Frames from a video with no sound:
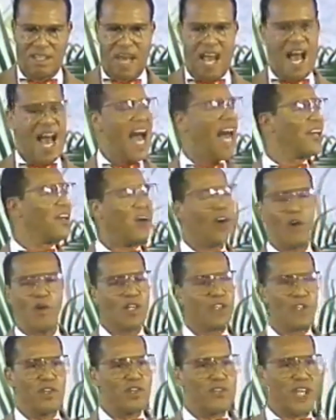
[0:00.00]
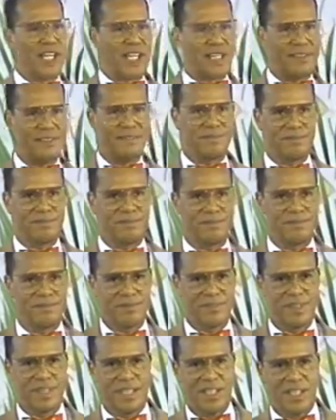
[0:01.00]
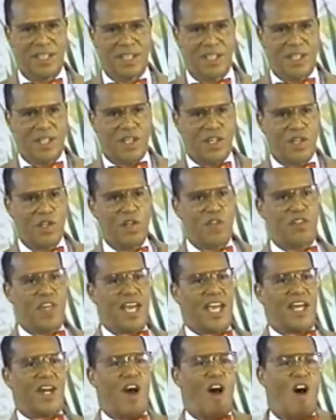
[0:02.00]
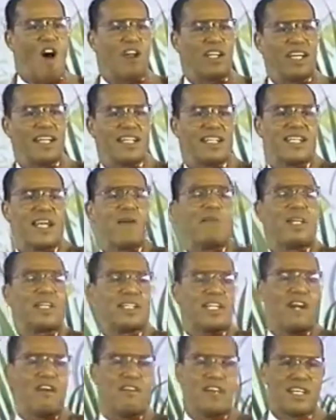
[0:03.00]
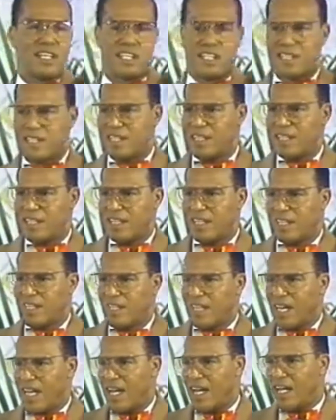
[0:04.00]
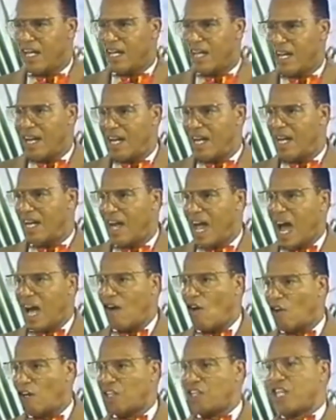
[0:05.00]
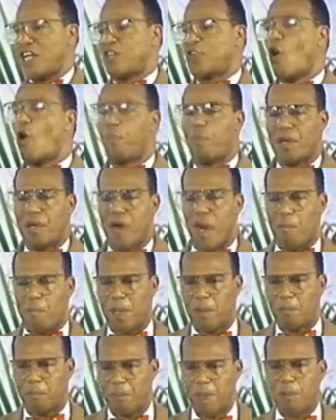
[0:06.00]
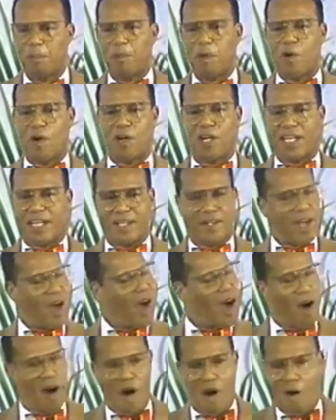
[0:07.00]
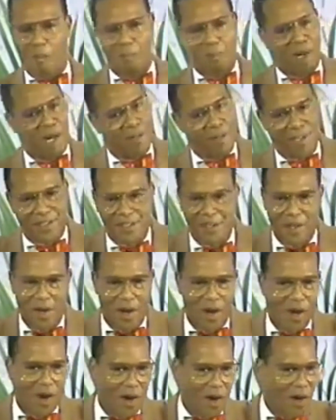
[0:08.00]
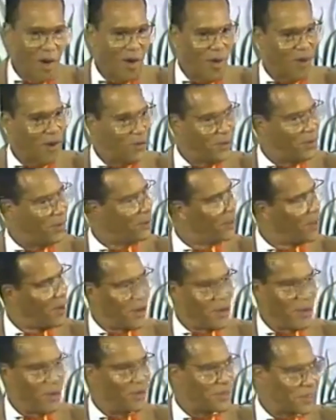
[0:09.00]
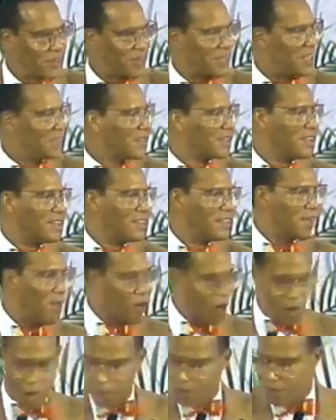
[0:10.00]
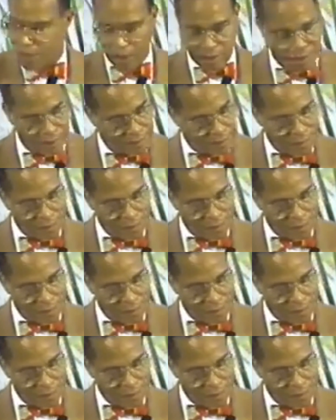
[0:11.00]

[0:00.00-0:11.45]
I know what you're thinking. You're thinking all these cemeteries are going to just open up and people going to, no, brother, no, no, sister, no, no.